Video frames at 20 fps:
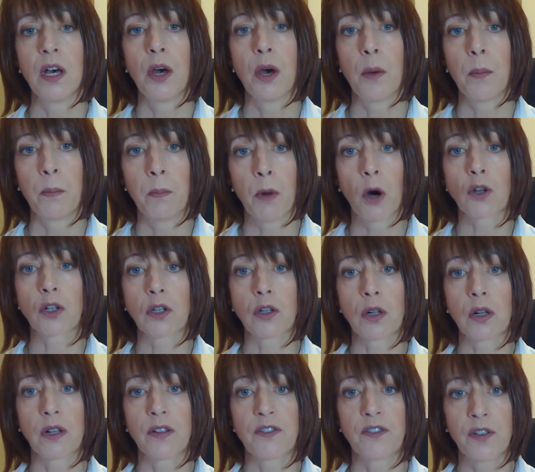
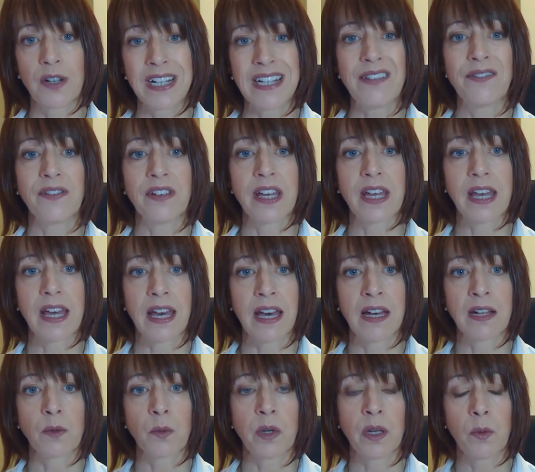model for living,
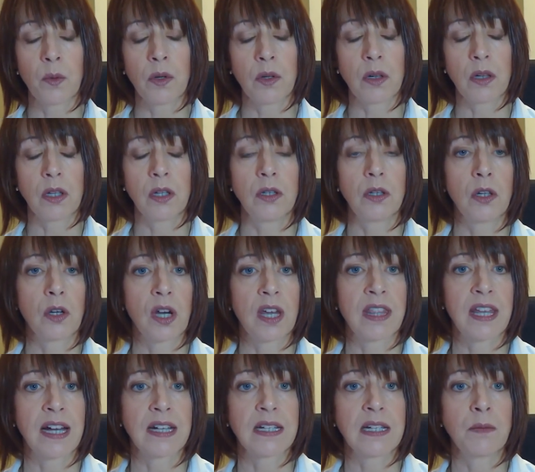and we will look at
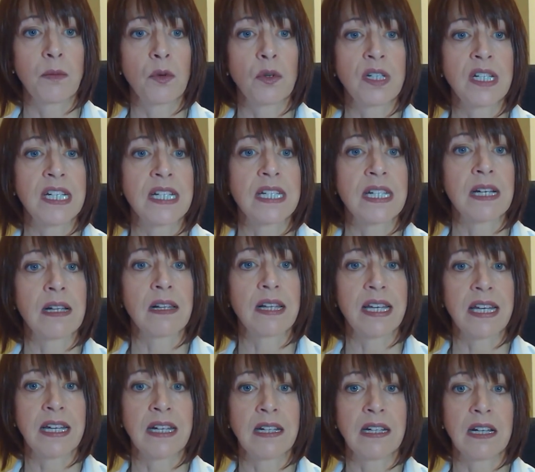that in more detail
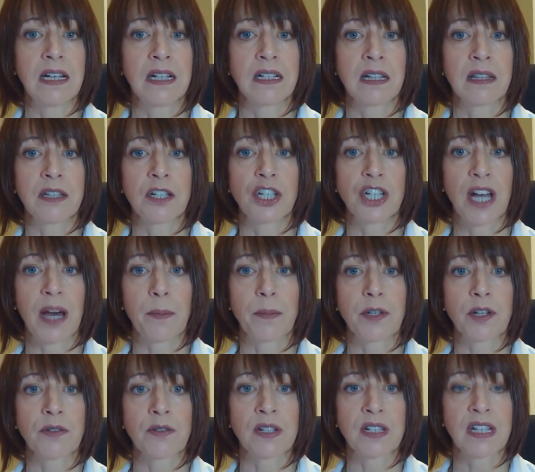in another
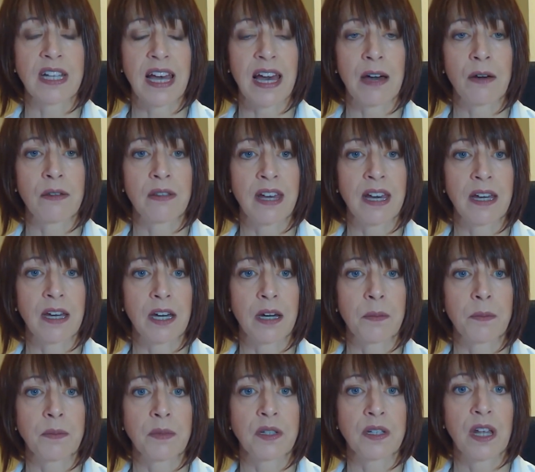chapter as to how that
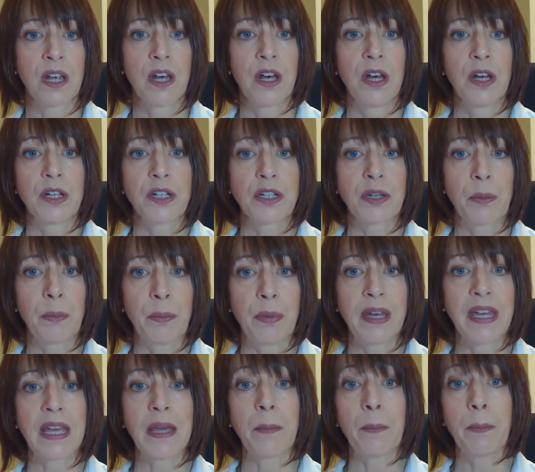comes to
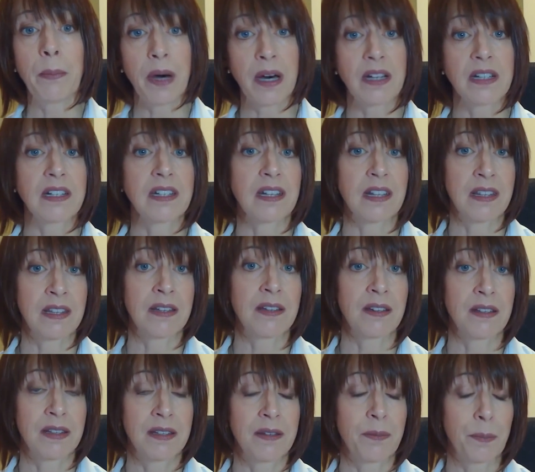be. But
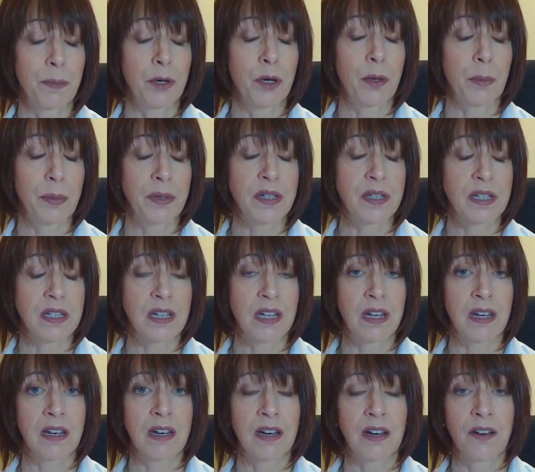the purpose
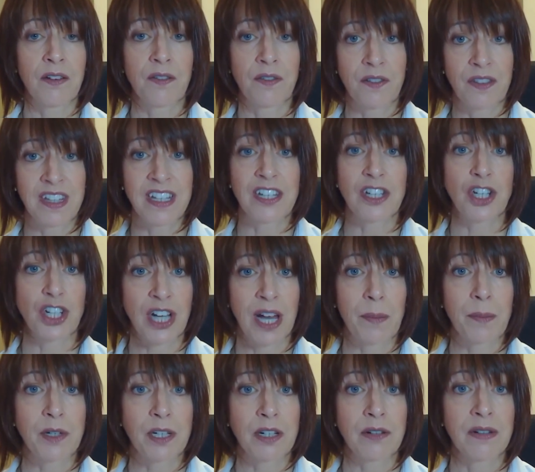of this
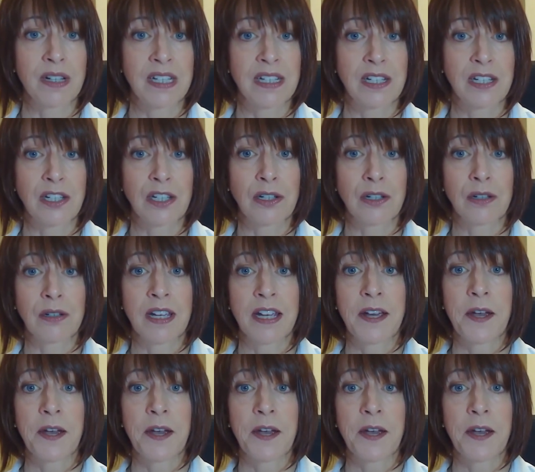chapter is to